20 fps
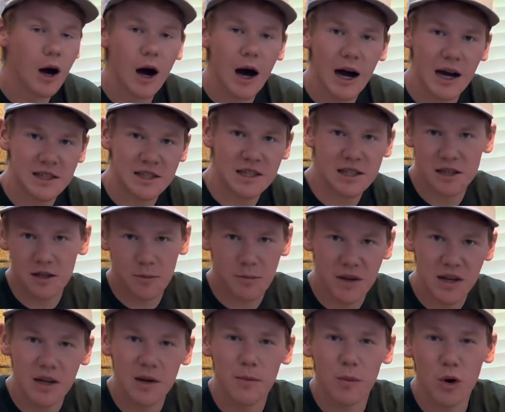I tend to
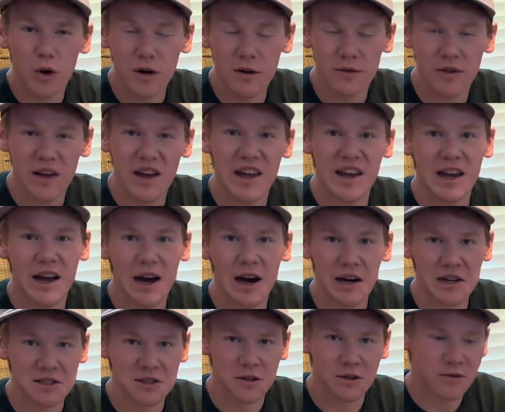be more of a
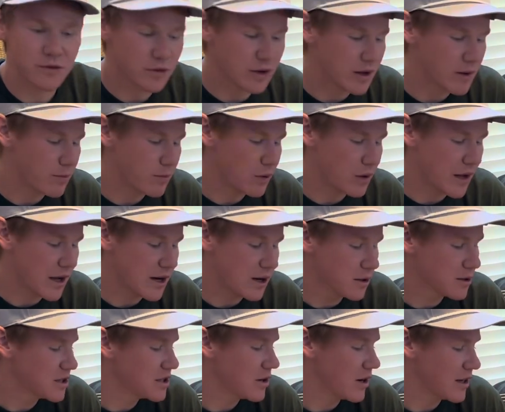hyzer flip player,
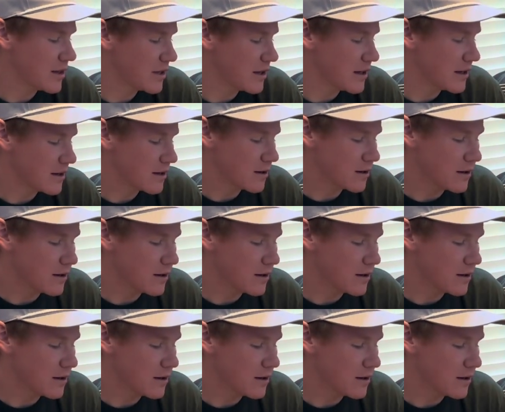so I think